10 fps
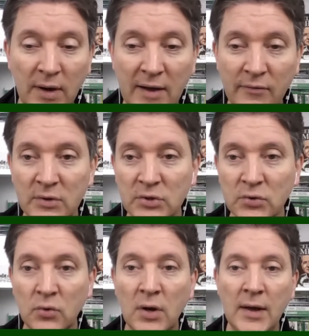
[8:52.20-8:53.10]
I think
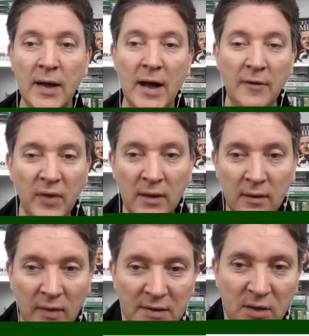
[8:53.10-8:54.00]
that's a wee bit
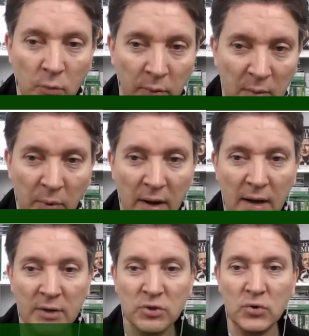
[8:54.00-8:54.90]
harsh on Joe Hart.
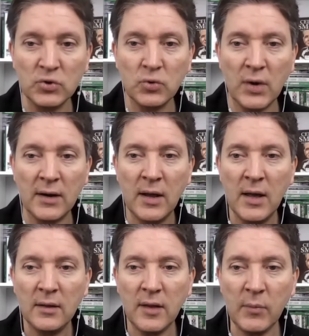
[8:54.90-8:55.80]
Let me know what you
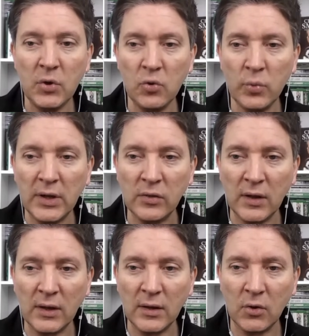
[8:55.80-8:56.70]
think in the comment
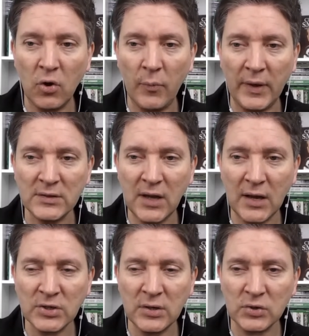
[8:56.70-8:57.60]
section. It's all about
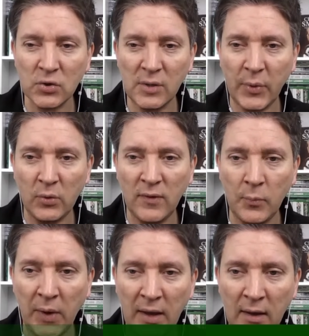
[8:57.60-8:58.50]
debate. Come
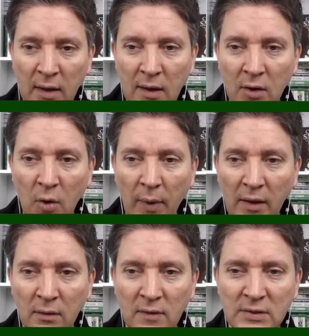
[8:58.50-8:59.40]
in, disagree, let
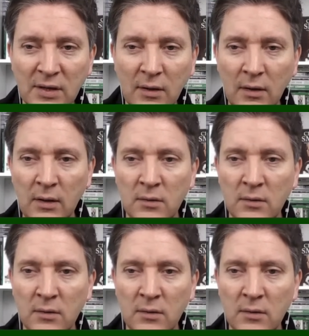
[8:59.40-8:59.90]
us know why.